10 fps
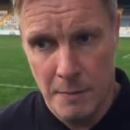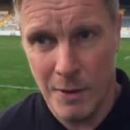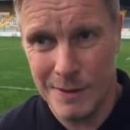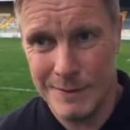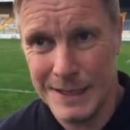
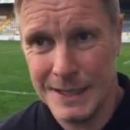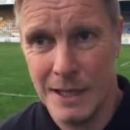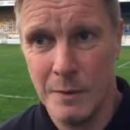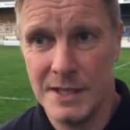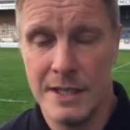But, you
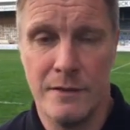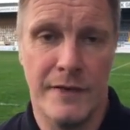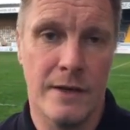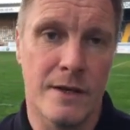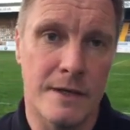know, we still
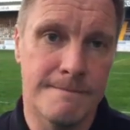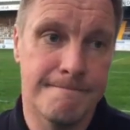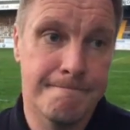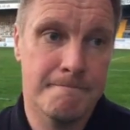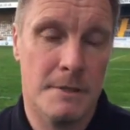feel that
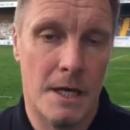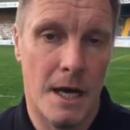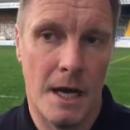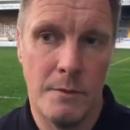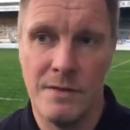
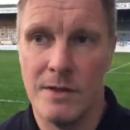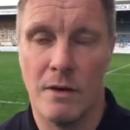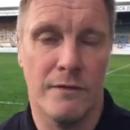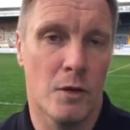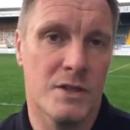we've still
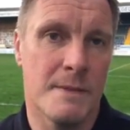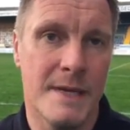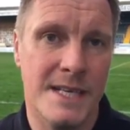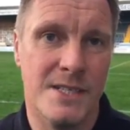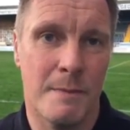got 40
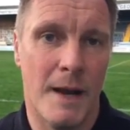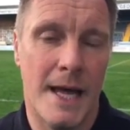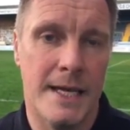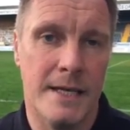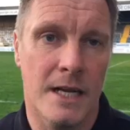minutes to
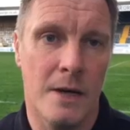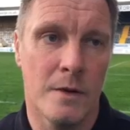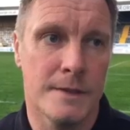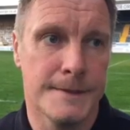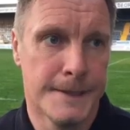play, you
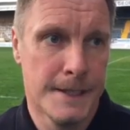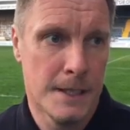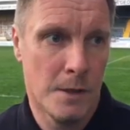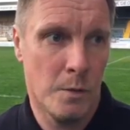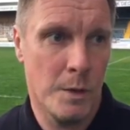know, and
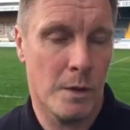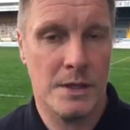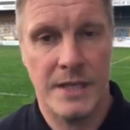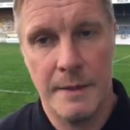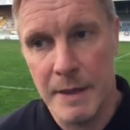we
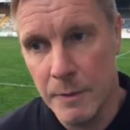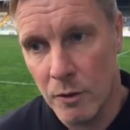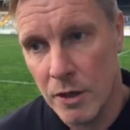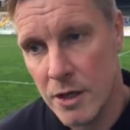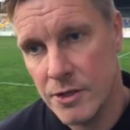want to see a bit
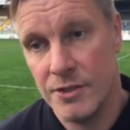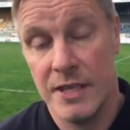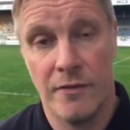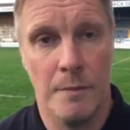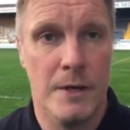more
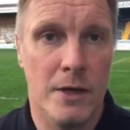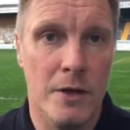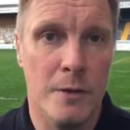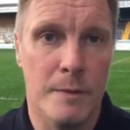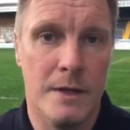urgency from the group.